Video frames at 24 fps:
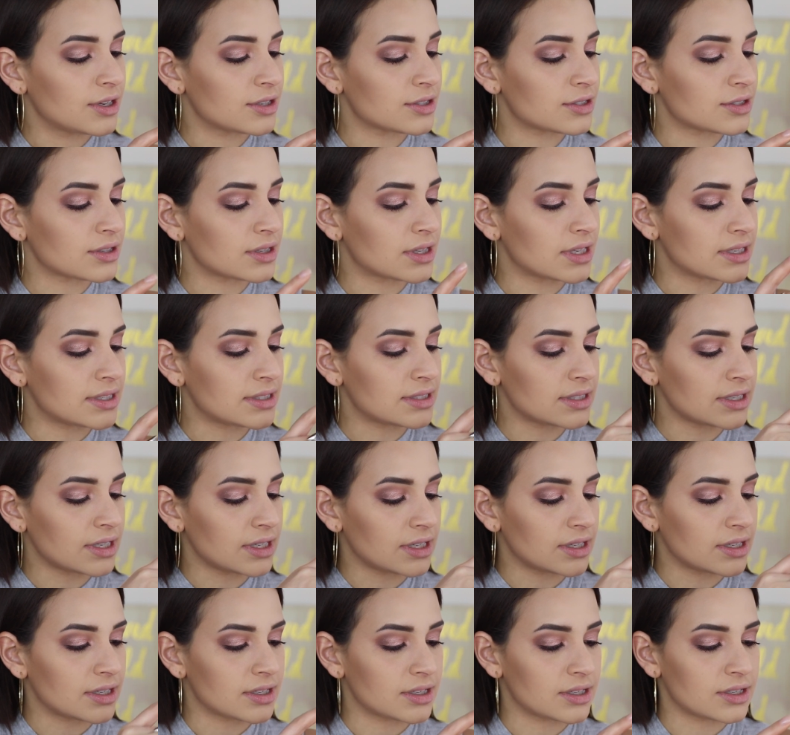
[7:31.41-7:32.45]
So this
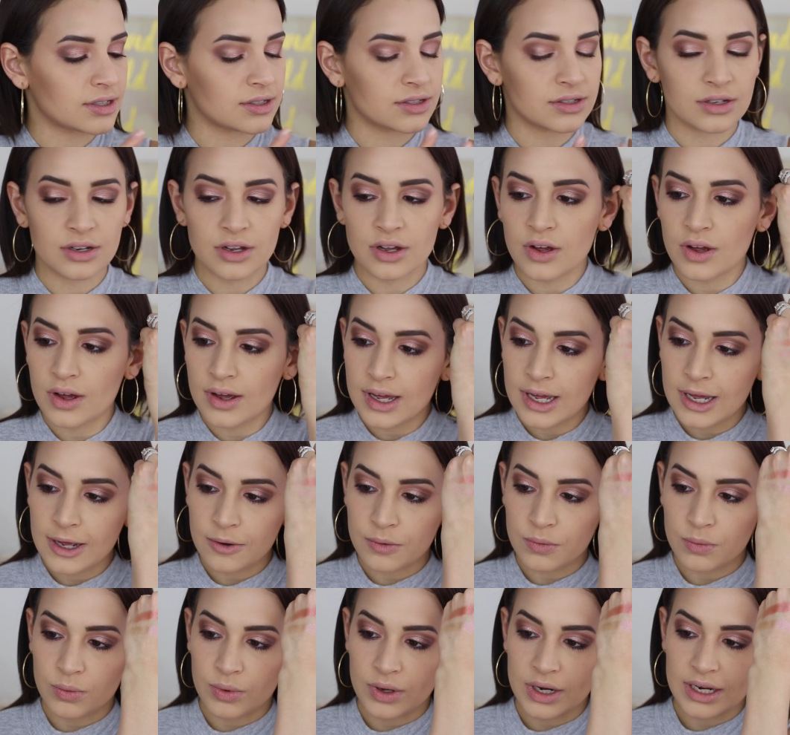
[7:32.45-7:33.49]
is
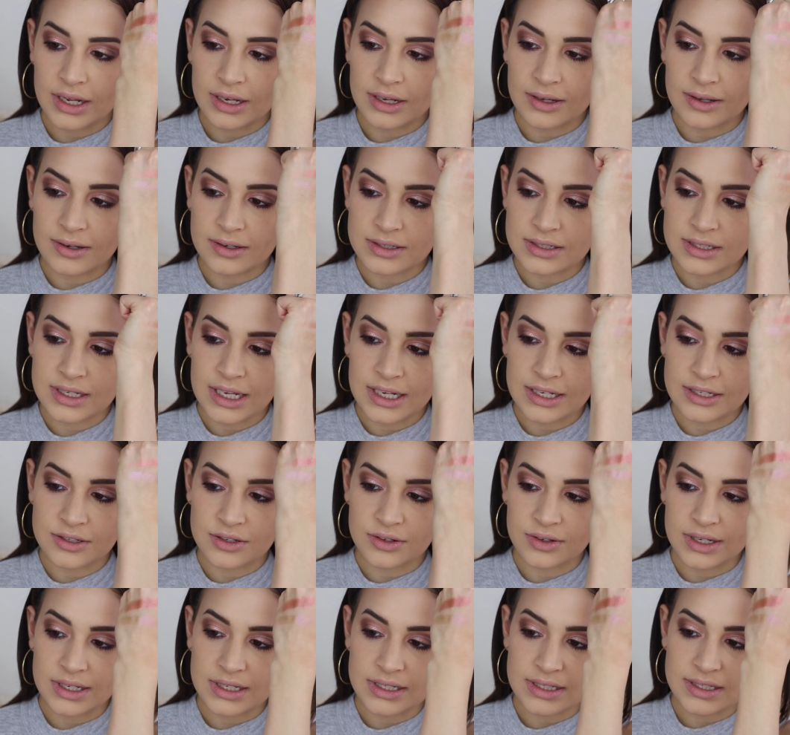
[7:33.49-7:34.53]
what it looks like.
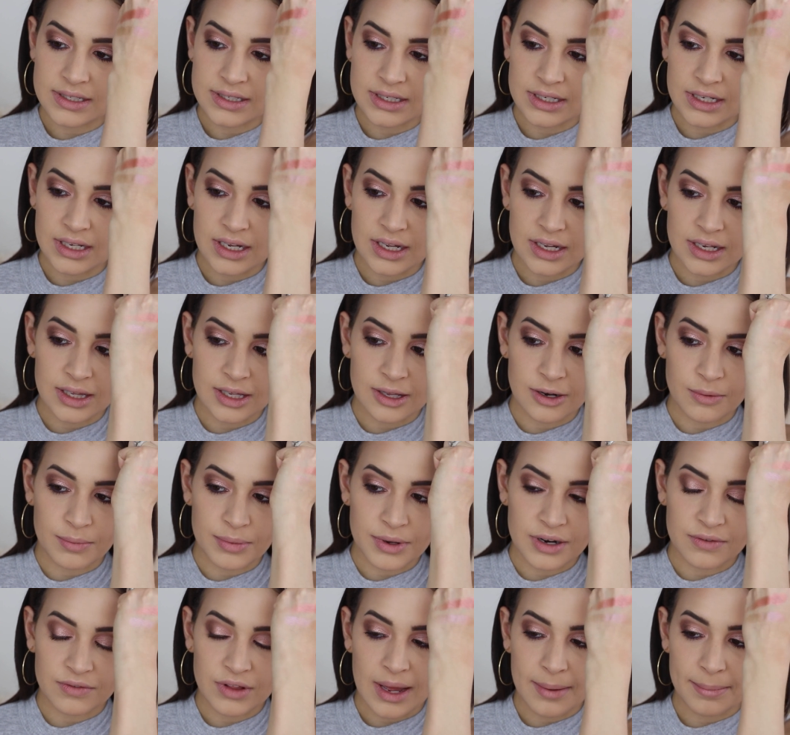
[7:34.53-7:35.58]
So you can see a little
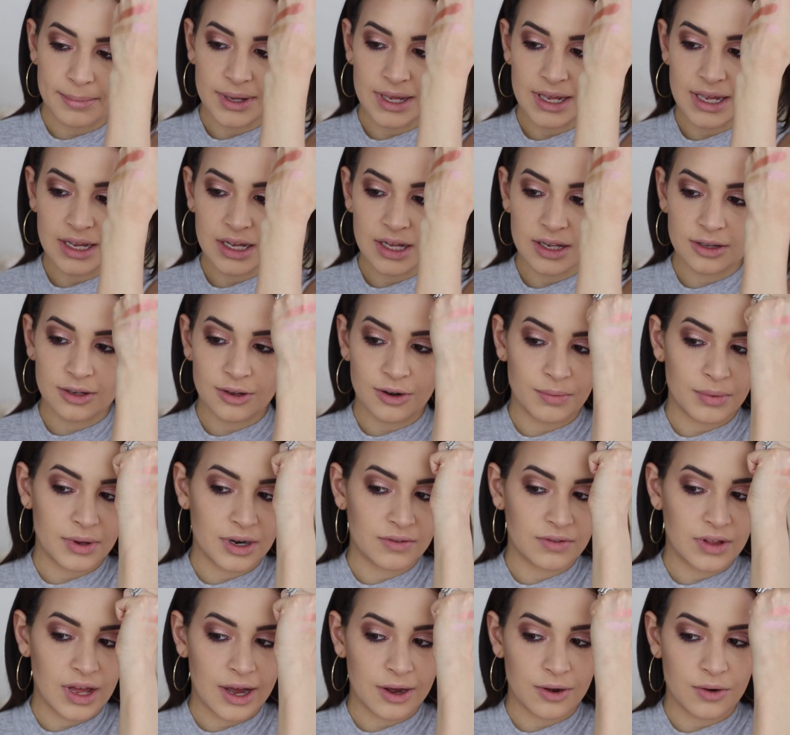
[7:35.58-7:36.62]
bit of that pink, a little bit
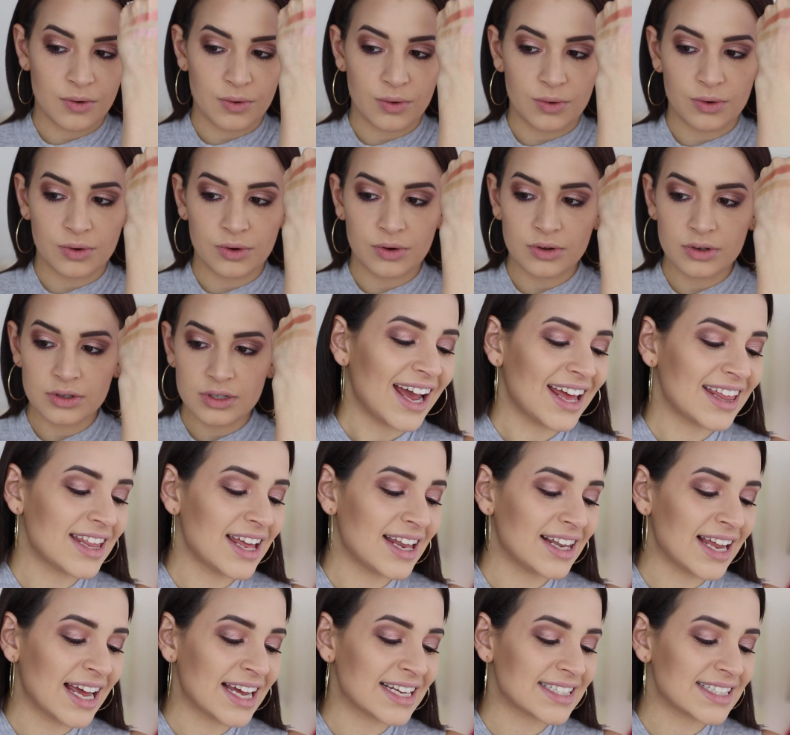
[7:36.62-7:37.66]
of that gold. And
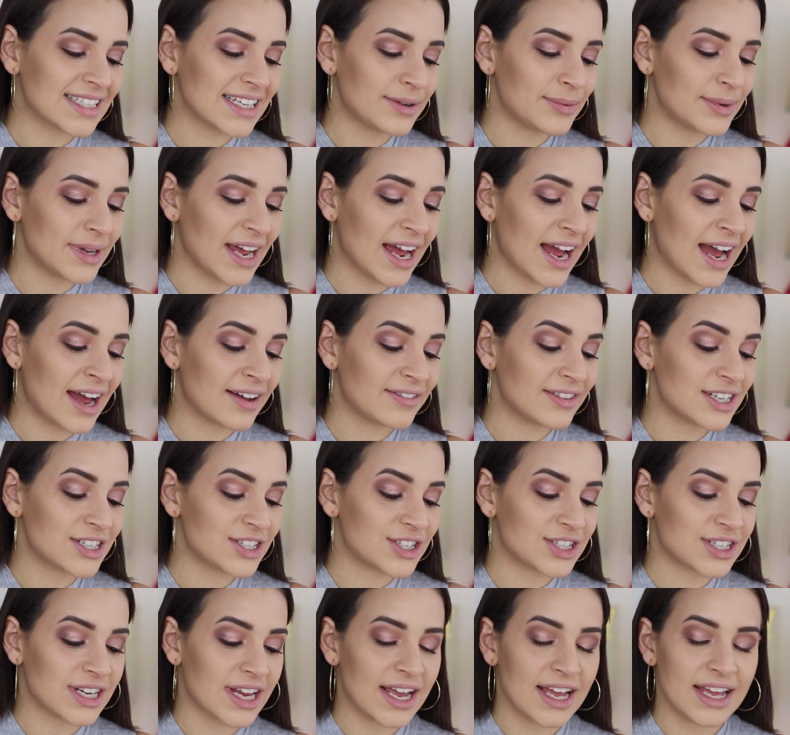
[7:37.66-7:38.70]
then lastly, we have the
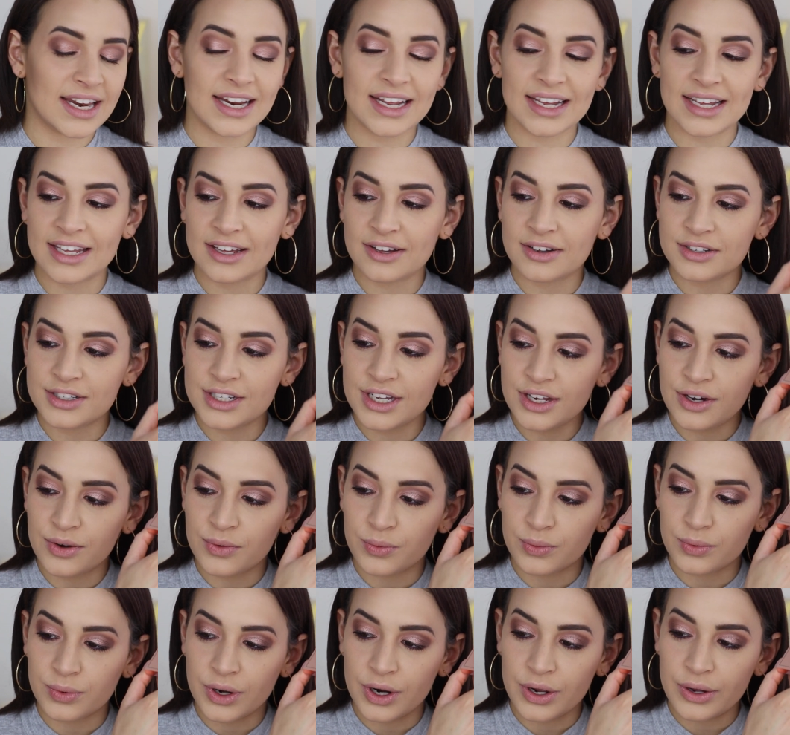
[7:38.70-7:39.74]
shade Gilded
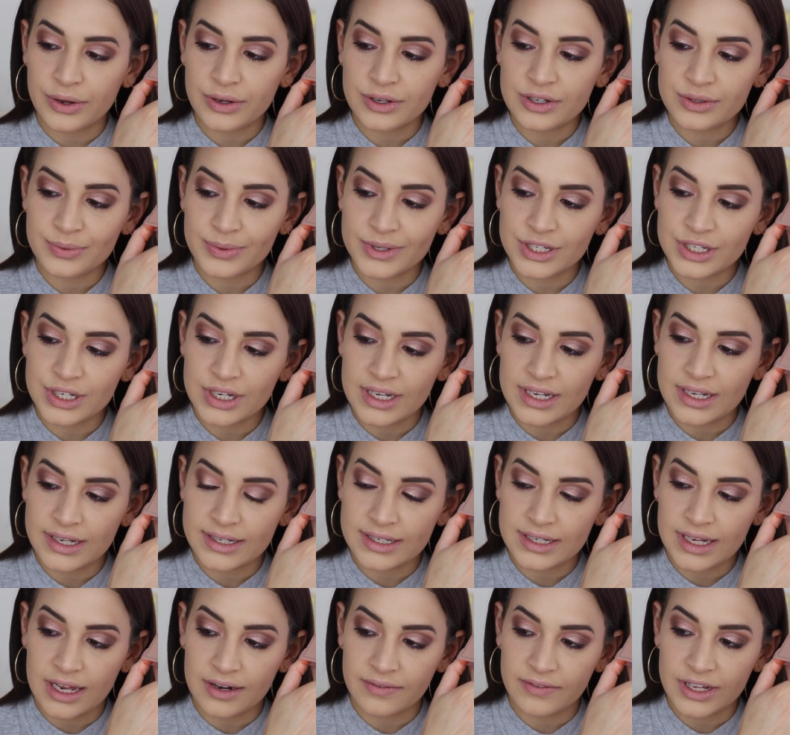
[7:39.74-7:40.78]
Rose, which
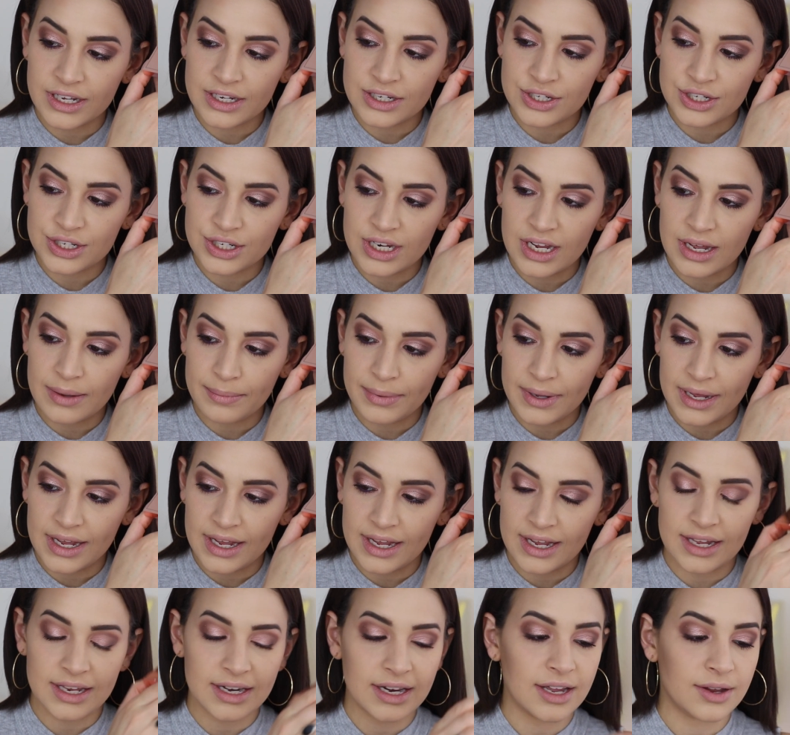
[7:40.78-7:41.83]
is kind of like a
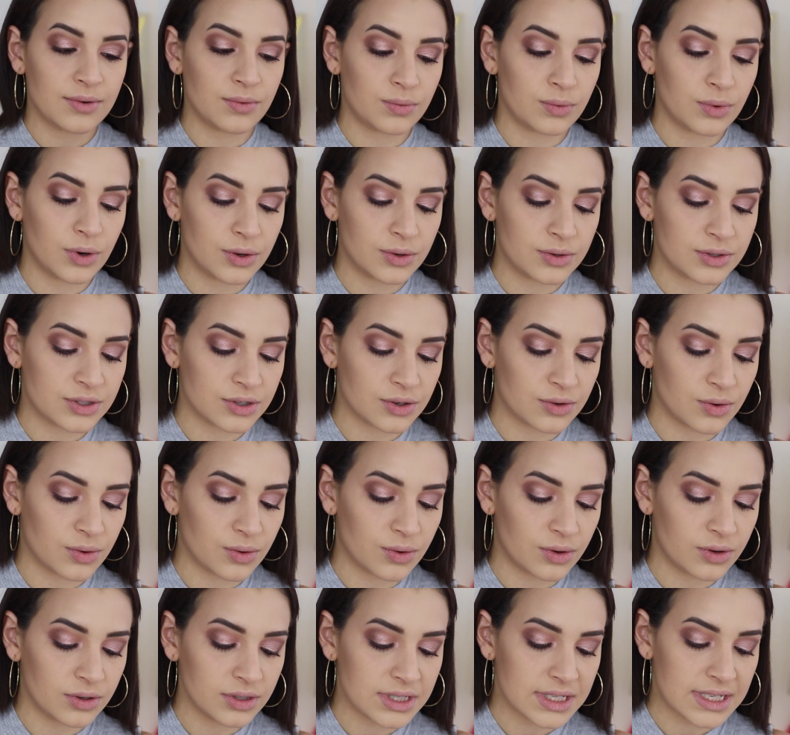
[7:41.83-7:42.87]
champagne and rose
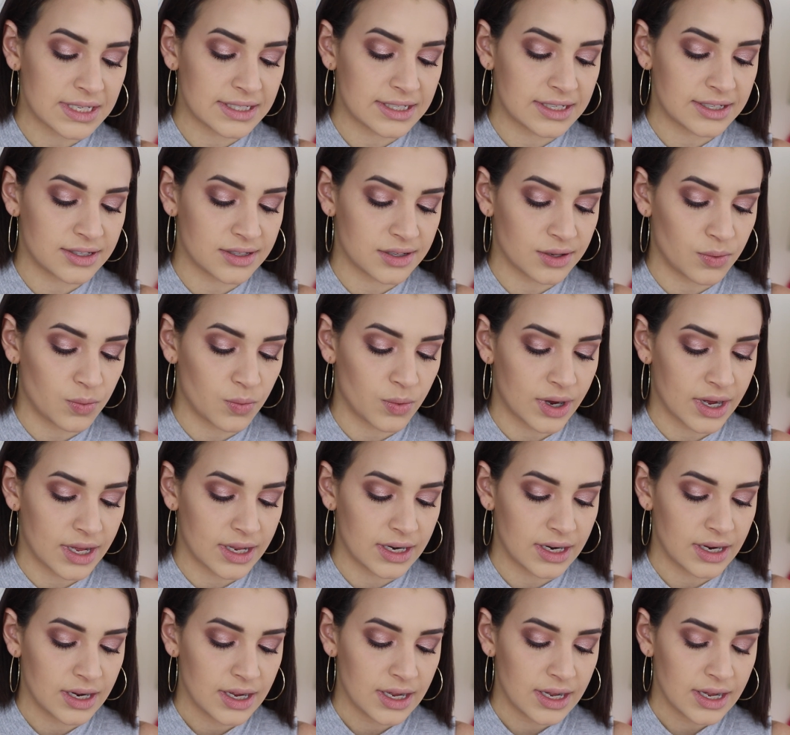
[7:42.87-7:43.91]
gold. This is the
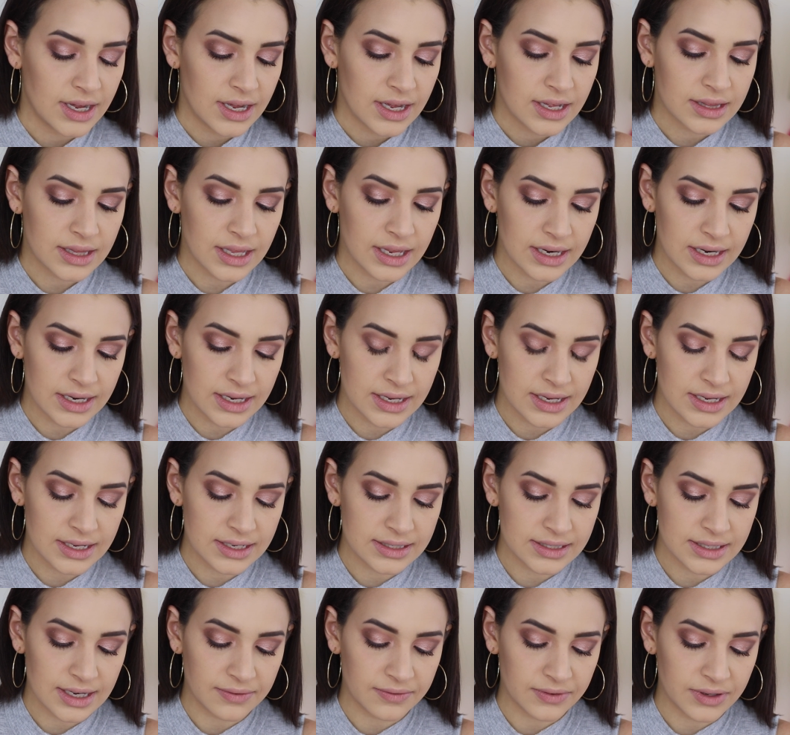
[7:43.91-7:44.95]
one that
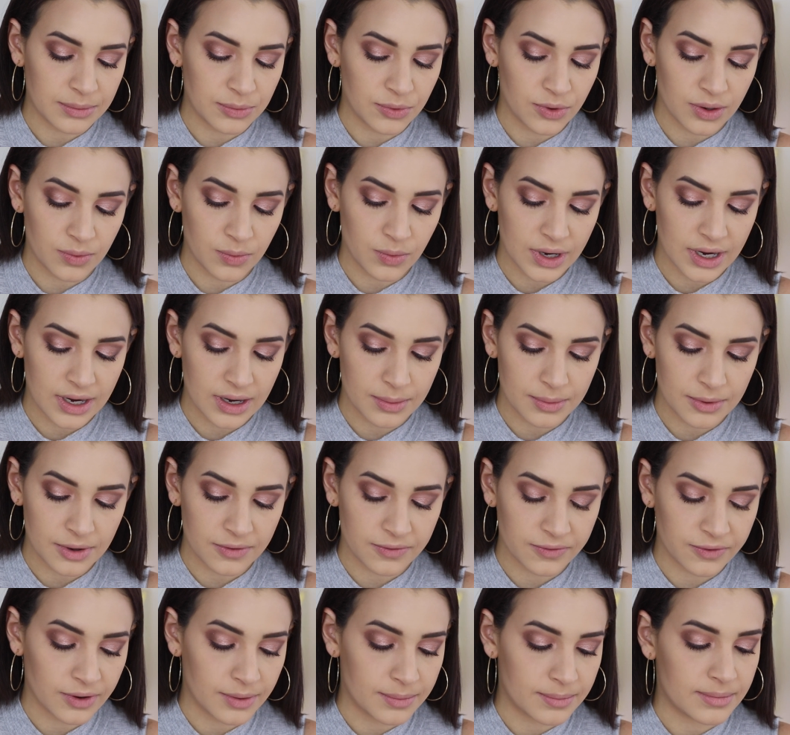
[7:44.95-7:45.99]
is definitely more wearable
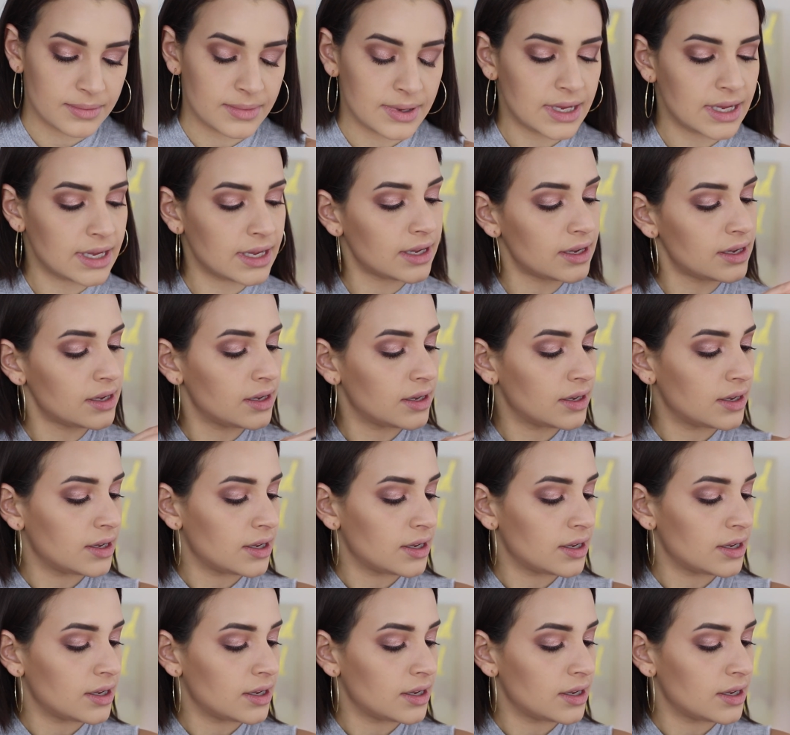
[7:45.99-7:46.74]
for me.